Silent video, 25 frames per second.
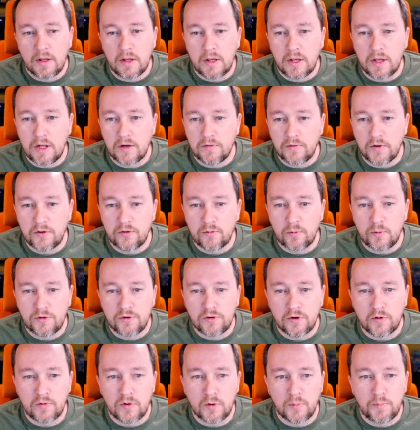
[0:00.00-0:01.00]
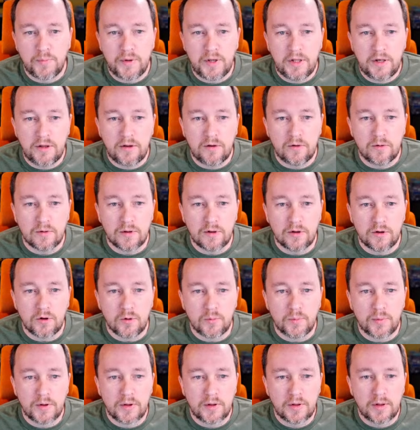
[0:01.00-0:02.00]
And if I switch over to BDU
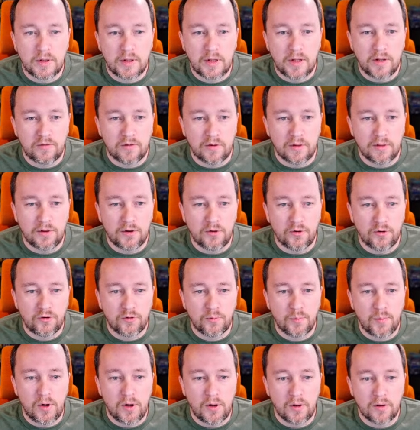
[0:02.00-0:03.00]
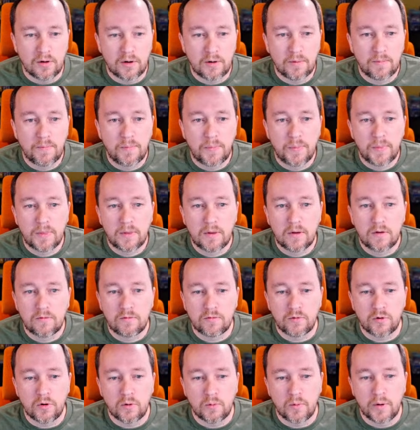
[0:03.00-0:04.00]
loop, it's a little smaller
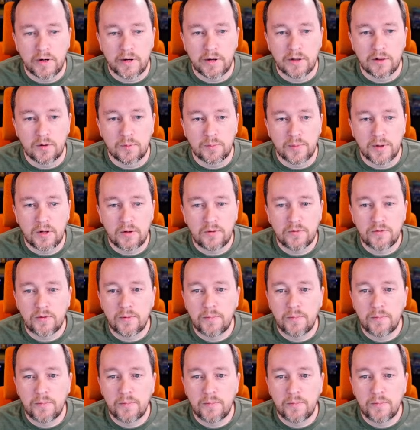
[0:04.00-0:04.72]
for a regular belt.